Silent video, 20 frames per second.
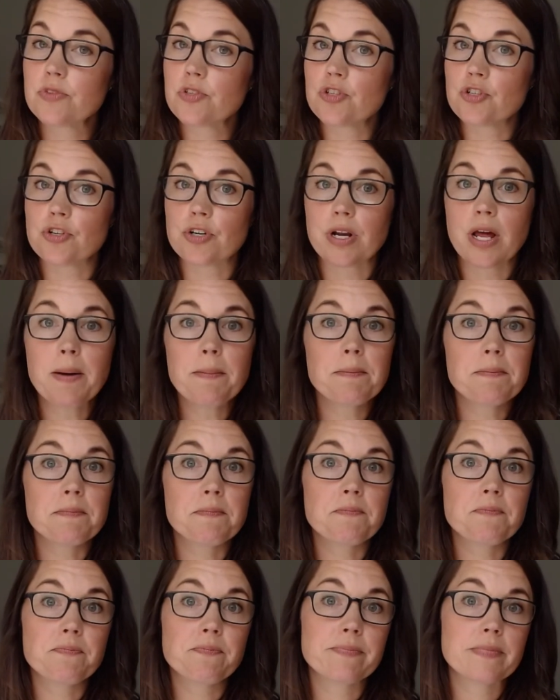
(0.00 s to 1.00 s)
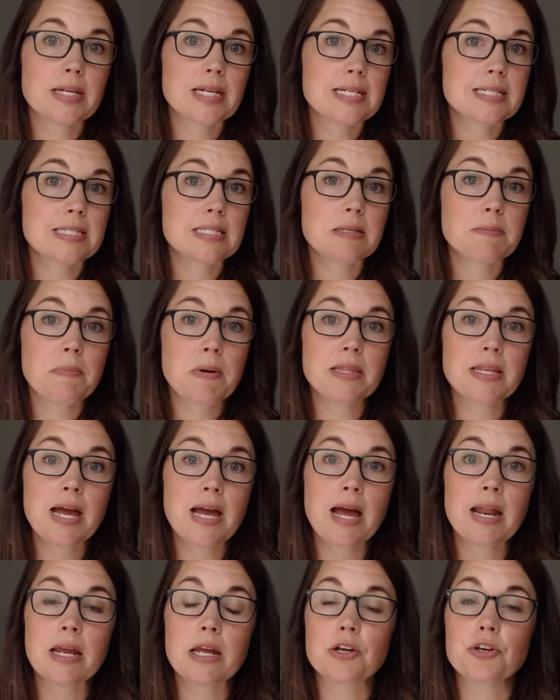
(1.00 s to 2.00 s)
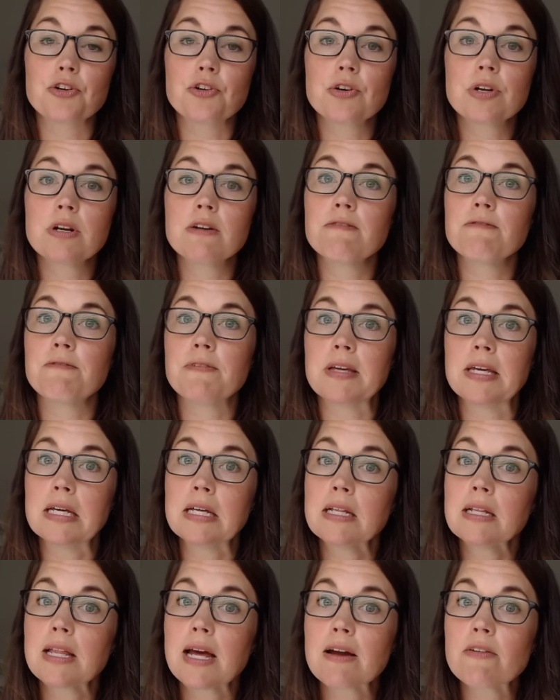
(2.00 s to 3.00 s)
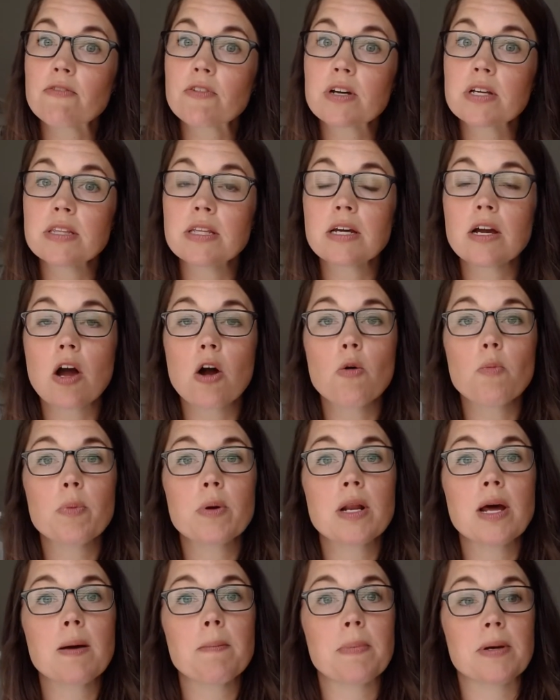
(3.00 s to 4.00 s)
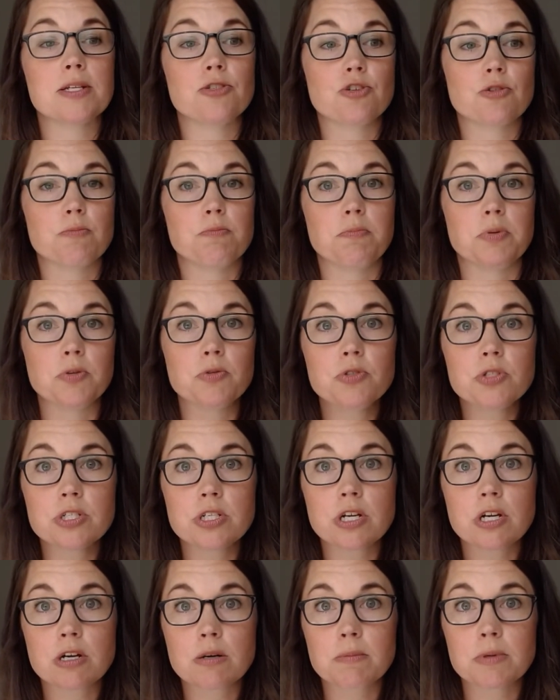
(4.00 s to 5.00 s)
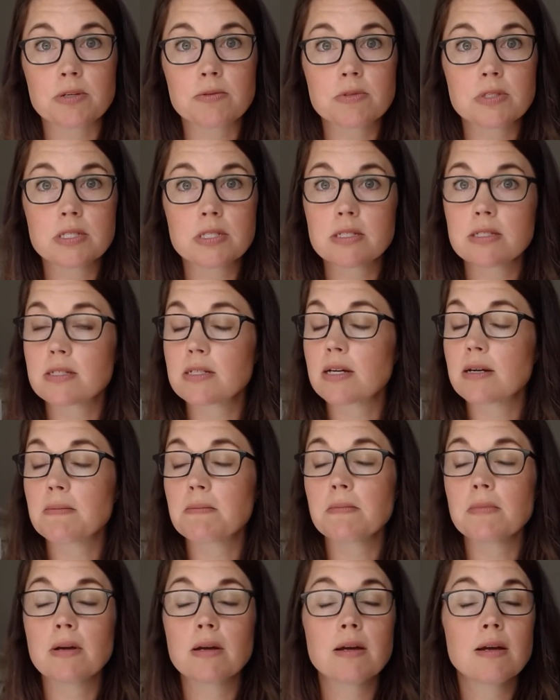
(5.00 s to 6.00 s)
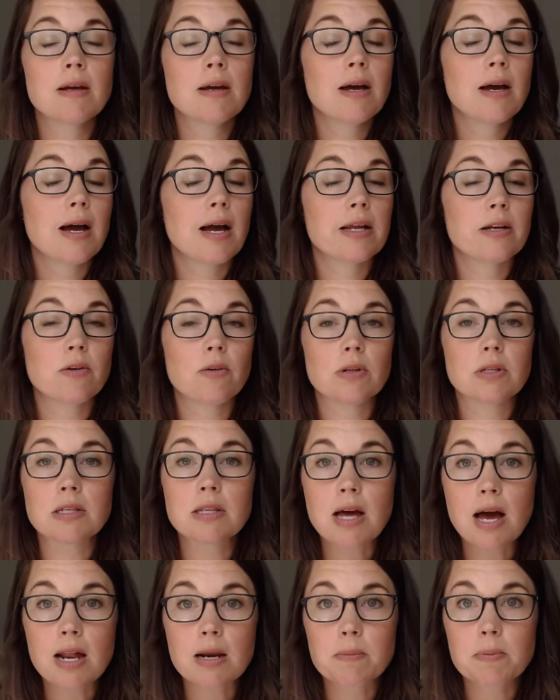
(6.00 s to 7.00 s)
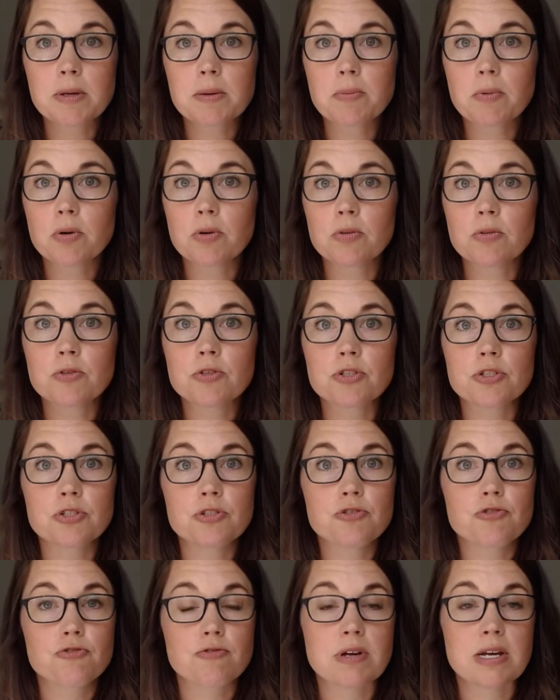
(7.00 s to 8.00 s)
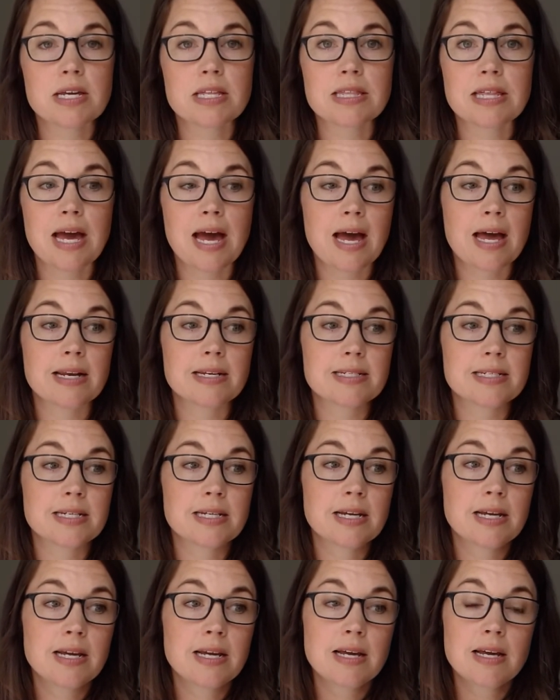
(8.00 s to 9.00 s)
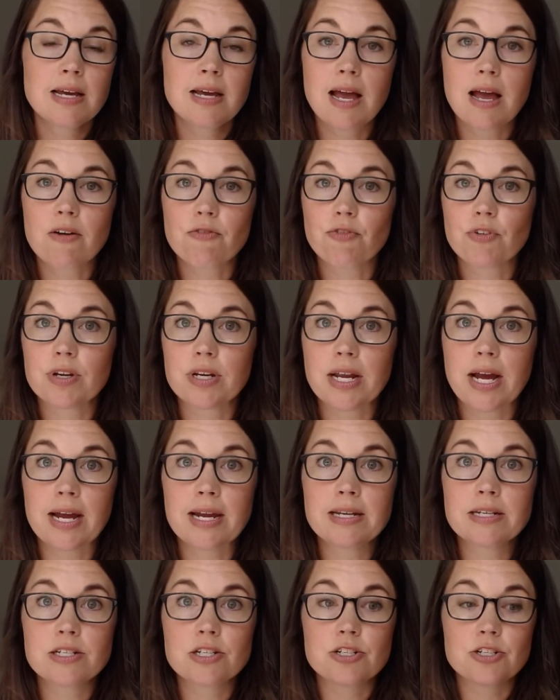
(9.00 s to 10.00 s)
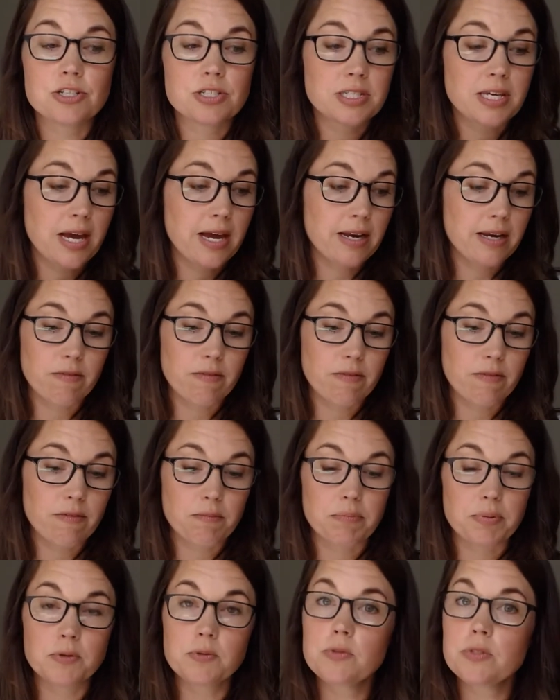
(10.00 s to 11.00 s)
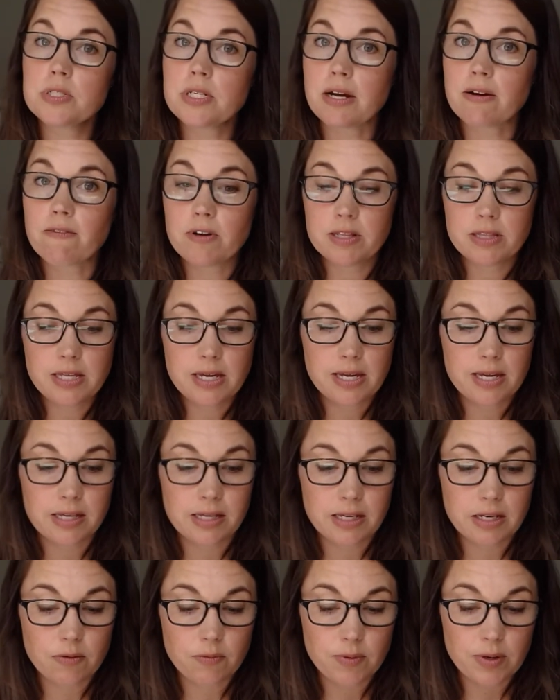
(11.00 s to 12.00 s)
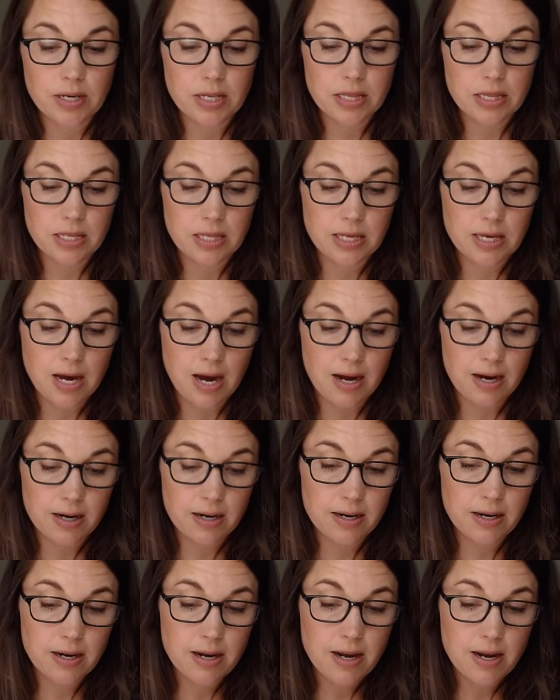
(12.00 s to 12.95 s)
Stir it up, sip on that, and you're going to feel everything open up as you're boosting your immune system. I know a lot of people who just drink that every night to just kind of boost everything and get rid of the yuck.